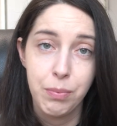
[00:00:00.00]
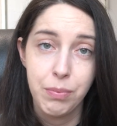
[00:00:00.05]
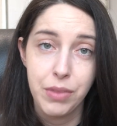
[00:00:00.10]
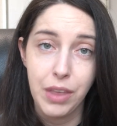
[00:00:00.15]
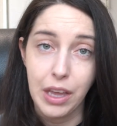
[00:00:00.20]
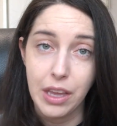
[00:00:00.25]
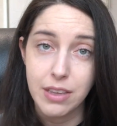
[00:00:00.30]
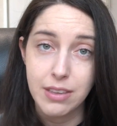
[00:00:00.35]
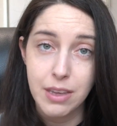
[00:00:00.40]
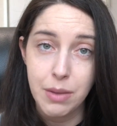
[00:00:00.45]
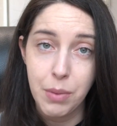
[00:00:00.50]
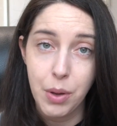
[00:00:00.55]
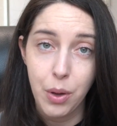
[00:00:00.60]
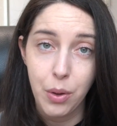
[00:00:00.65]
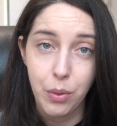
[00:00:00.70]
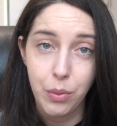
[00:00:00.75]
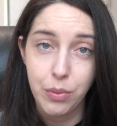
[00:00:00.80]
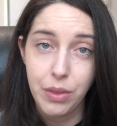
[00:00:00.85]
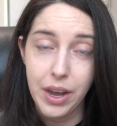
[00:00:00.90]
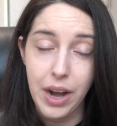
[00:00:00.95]
the
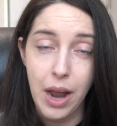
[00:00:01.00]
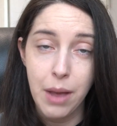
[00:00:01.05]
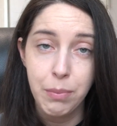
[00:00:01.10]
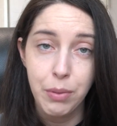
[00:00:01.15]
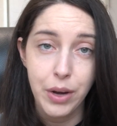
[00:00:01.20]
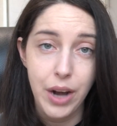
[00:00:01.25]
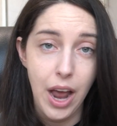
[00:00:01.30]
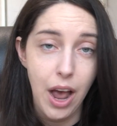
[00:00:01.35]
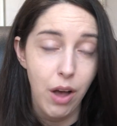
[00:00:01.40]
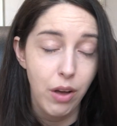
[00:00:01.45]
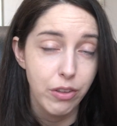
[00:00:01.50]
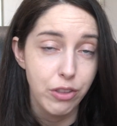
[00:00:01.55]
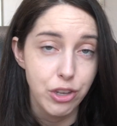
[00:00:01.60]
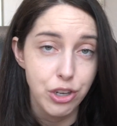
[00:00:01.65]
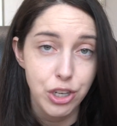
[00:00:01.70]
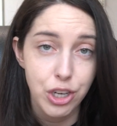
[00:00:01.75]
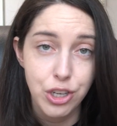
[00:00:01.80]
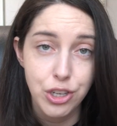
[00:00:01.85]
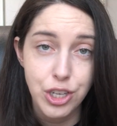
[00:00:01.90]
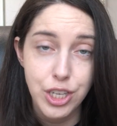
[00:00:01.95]
gazebo that I put out and the
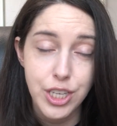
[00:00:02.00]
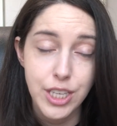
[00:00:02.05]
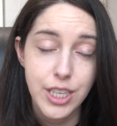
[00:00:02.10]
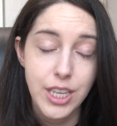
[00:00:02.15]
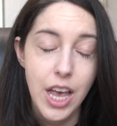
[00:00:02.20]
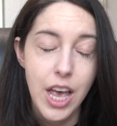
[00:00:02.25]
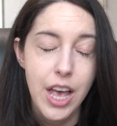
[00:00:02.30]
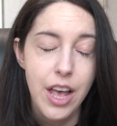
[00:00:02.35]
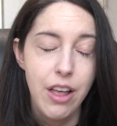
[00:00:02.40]
churches,